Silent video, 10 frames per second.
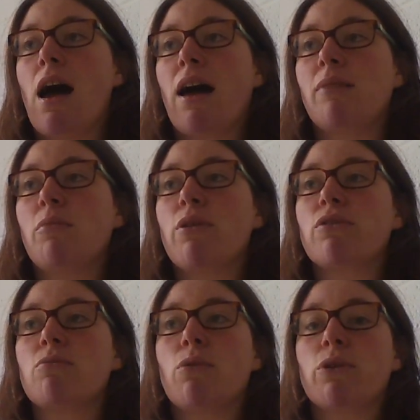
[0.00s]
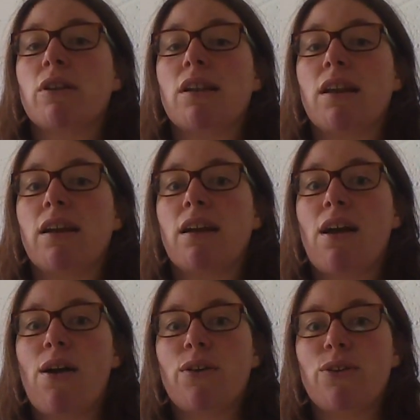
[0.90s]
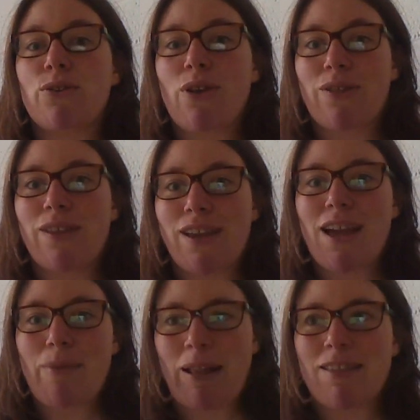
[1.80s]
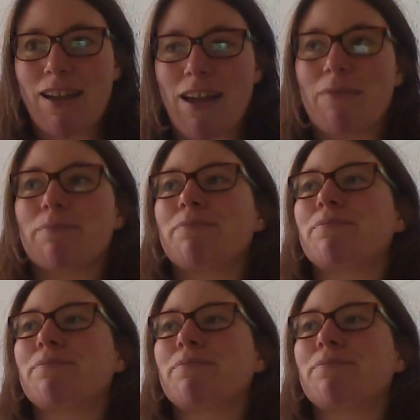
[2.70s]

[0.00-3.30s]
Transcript: And most importantly, you're not thinking about singing.